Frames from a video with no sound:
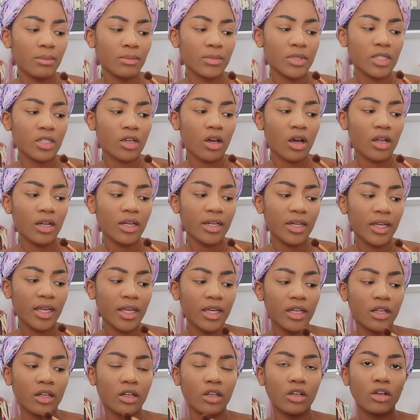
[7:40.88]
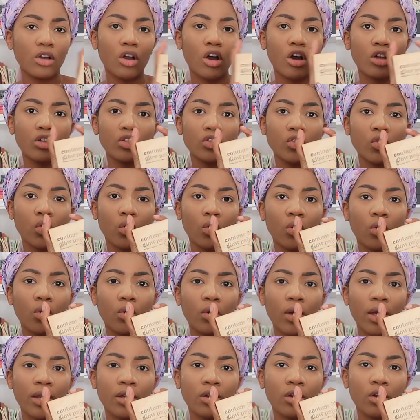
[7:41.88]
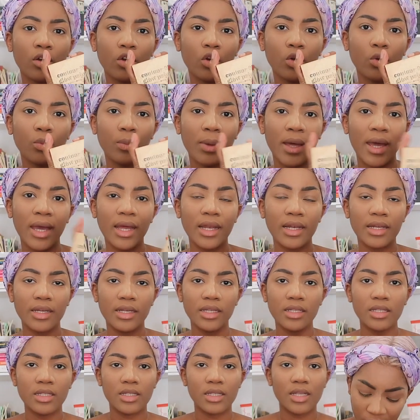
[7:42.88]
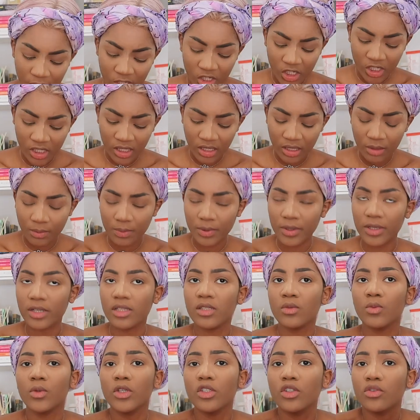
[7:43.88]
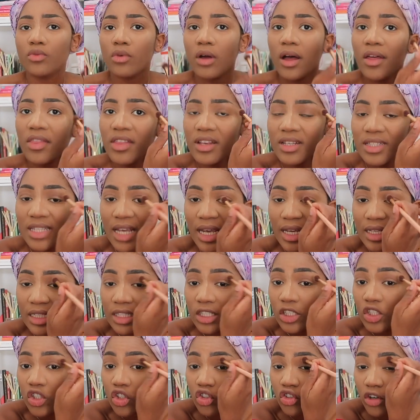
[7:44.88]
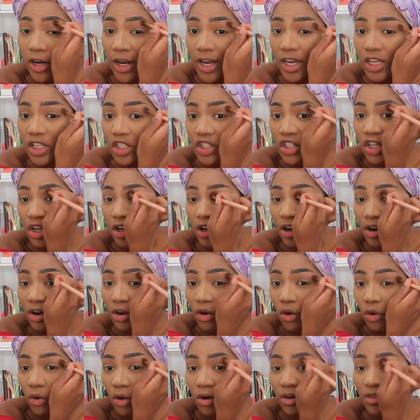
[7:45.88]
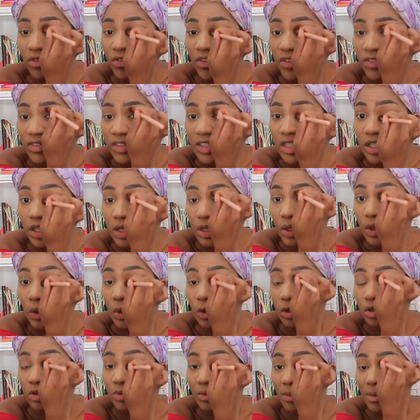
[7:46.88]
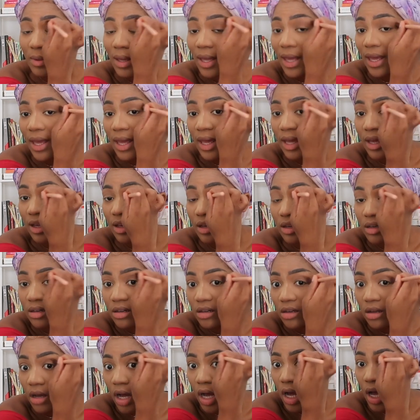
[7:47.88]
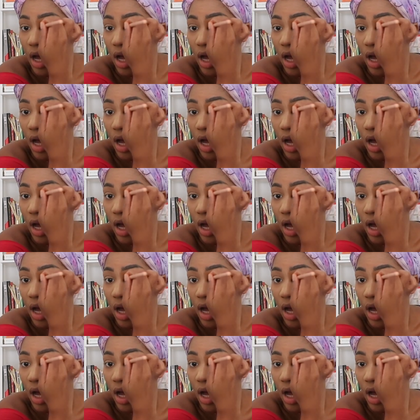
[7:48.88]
Scarlet Contour and Glow palette. Jeepers, would you rather date a stranger or a 50-year-old man?